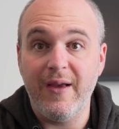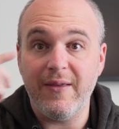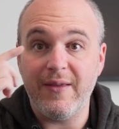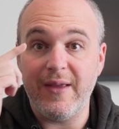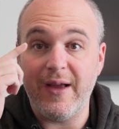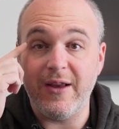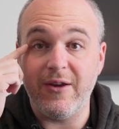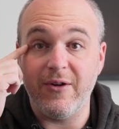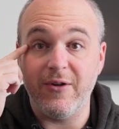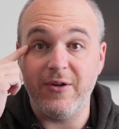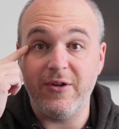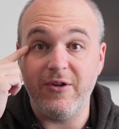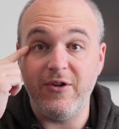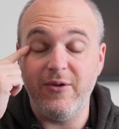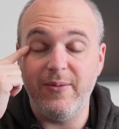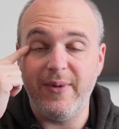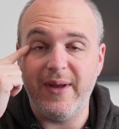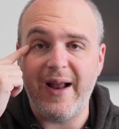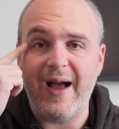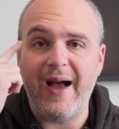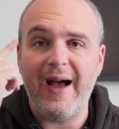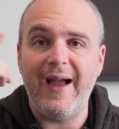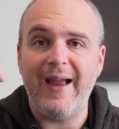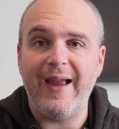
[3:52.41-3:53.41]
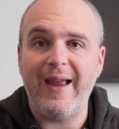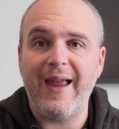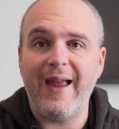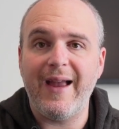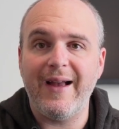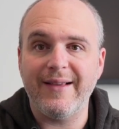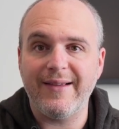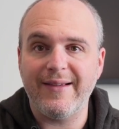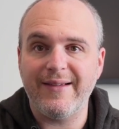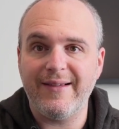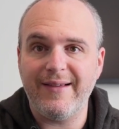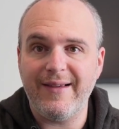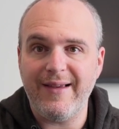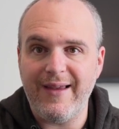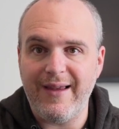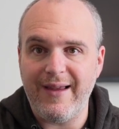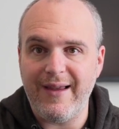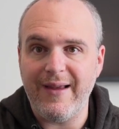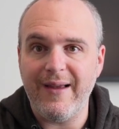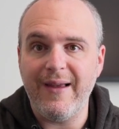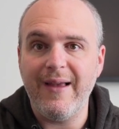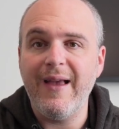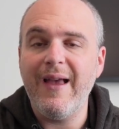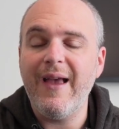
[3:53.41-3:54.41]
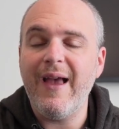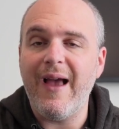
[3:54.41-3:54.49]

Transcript: that your human eye can't see,